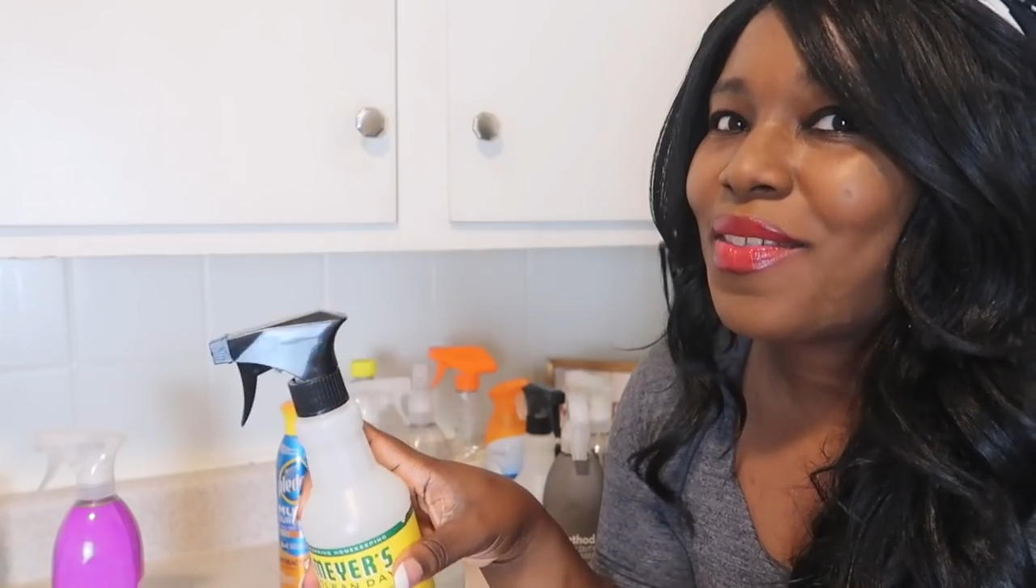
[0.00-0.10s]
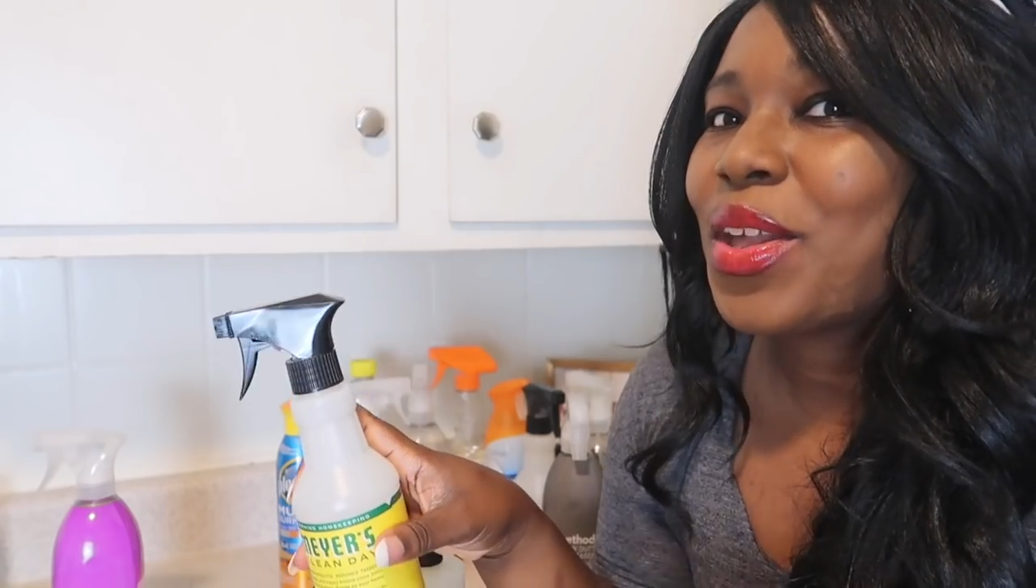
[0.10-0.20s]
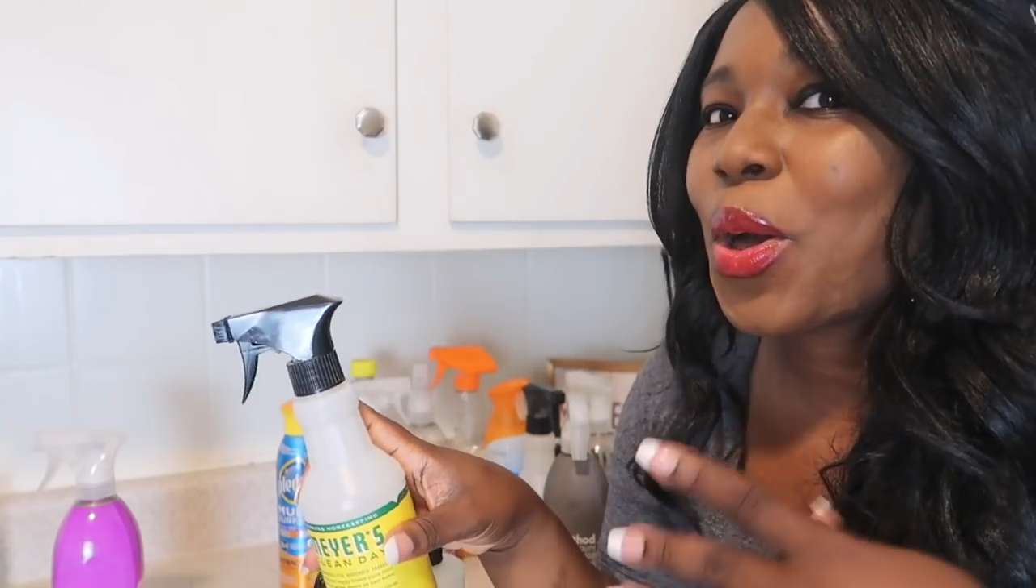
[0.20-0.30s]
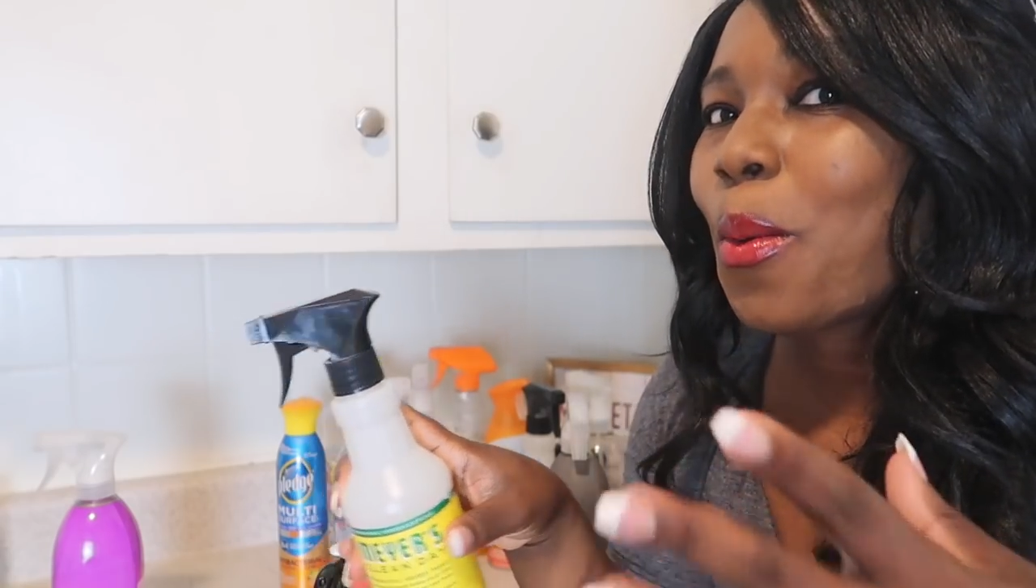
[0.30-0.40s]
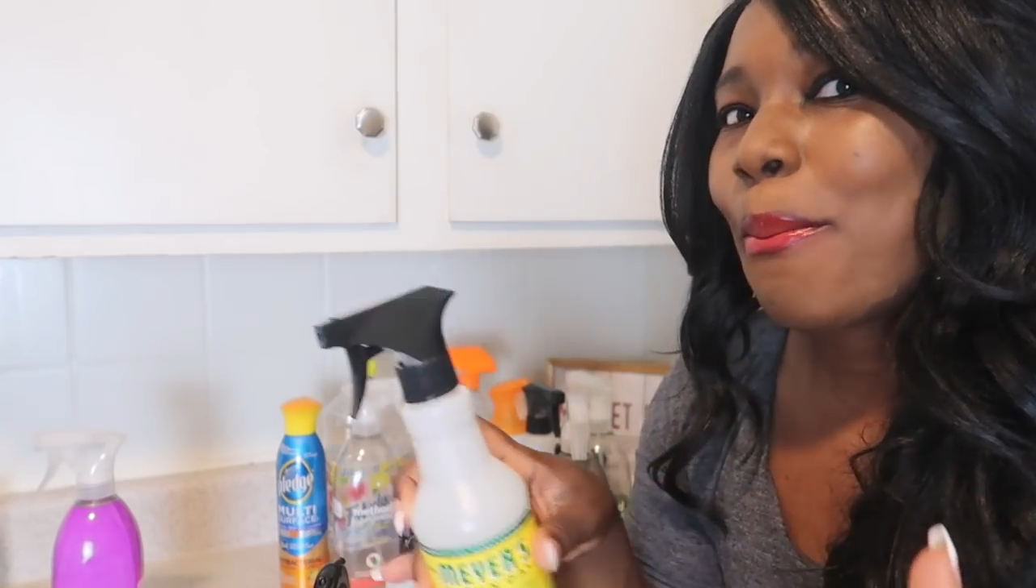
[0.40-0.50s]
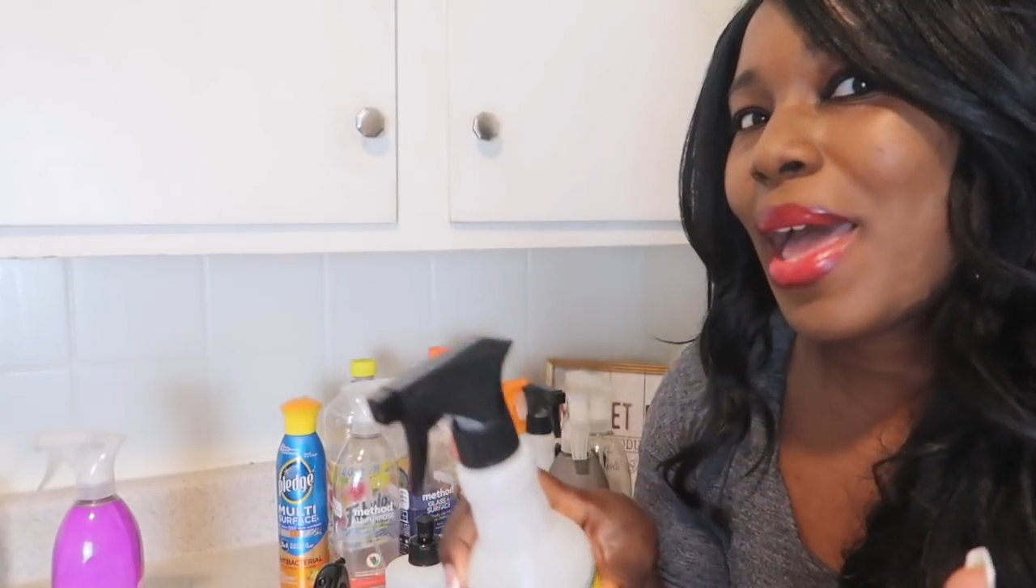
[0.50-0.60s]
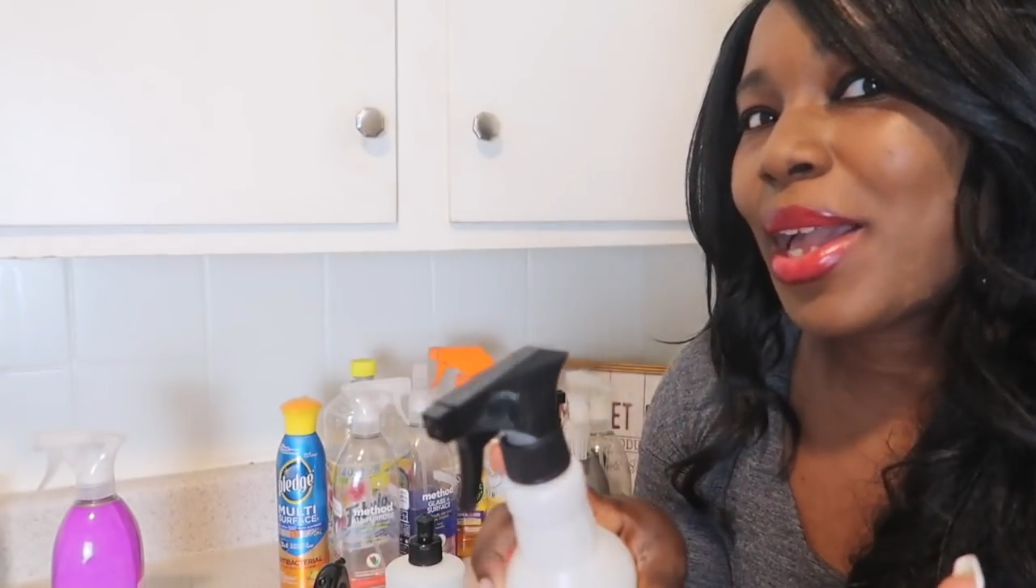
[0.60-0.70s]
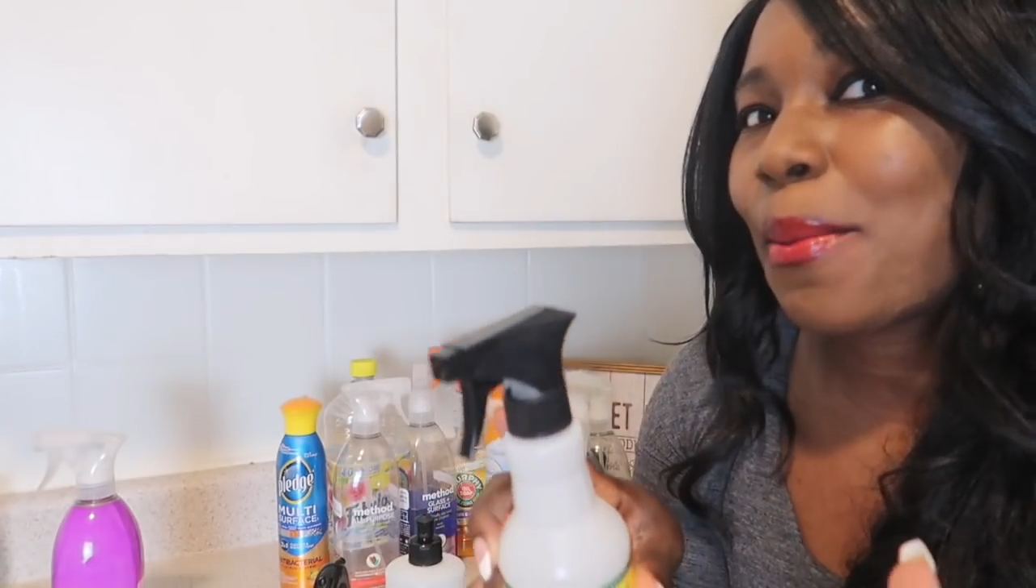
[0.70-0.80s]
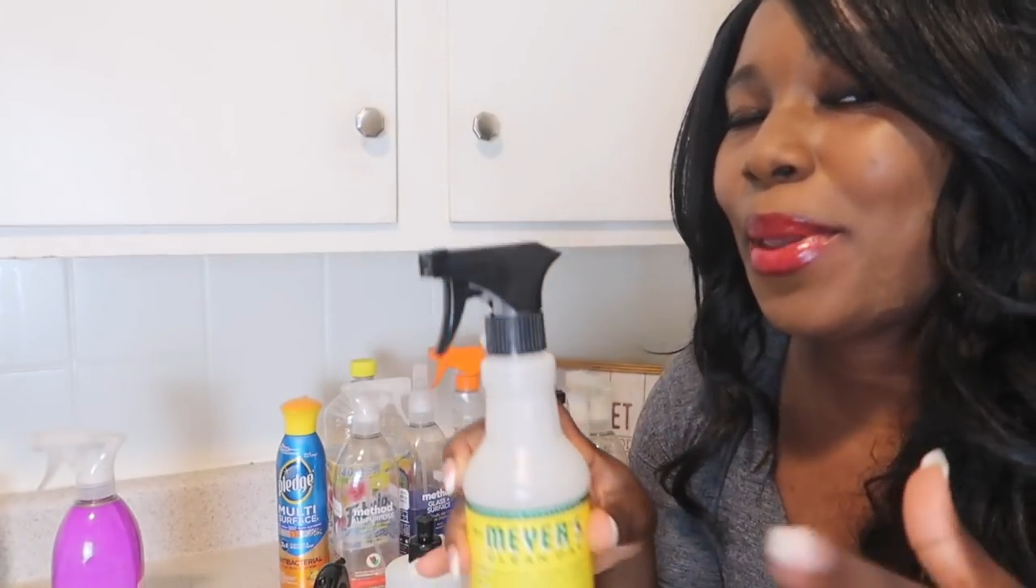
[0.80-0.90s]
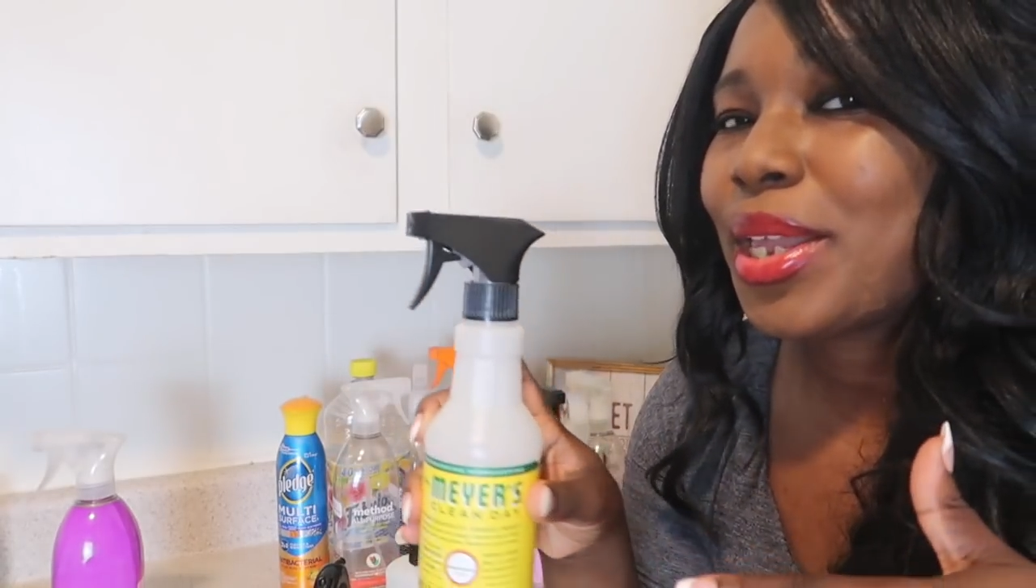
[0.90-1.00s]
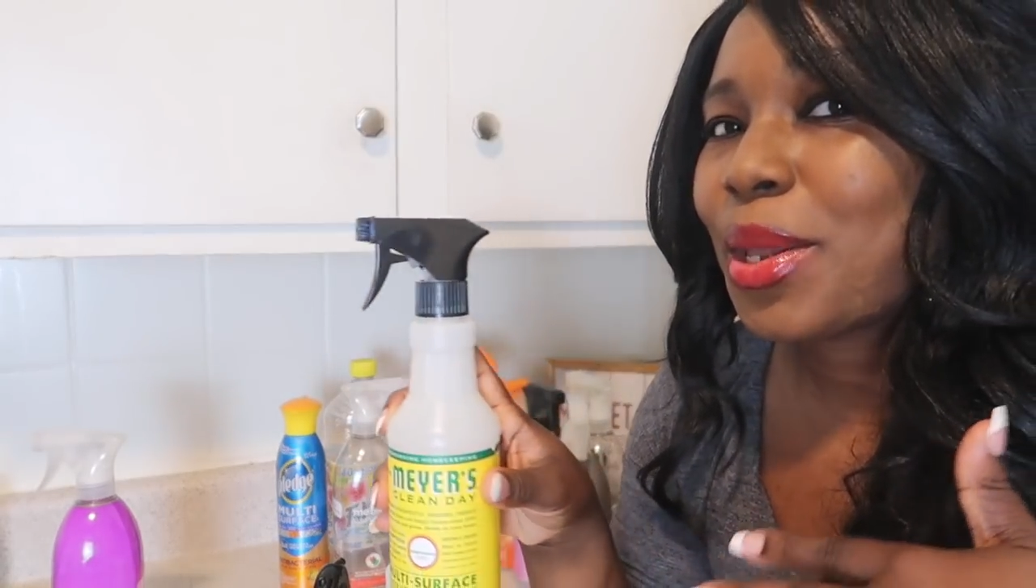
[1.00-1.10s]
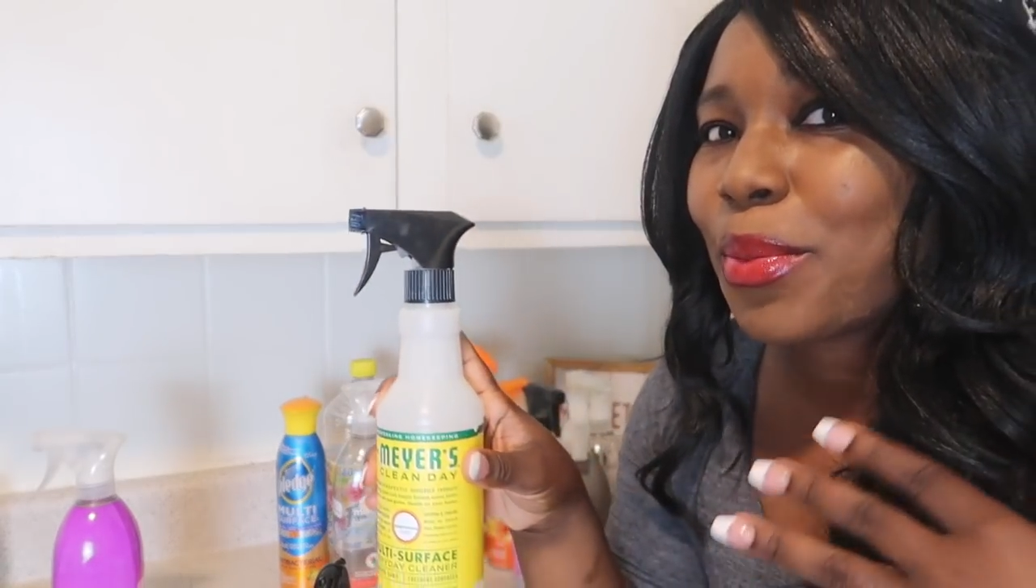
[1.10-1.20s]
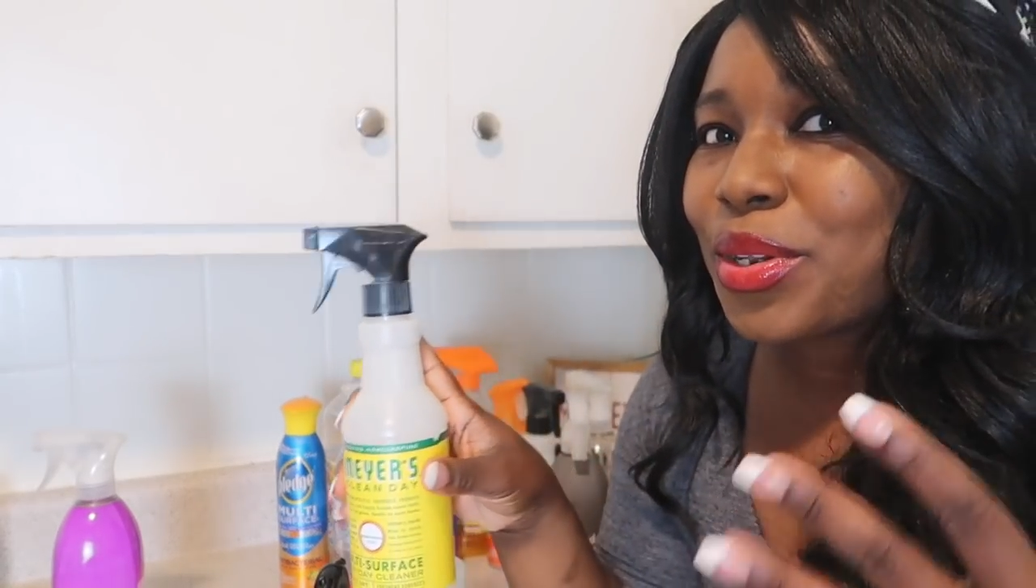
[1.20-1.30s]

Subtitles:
and then going back and picking up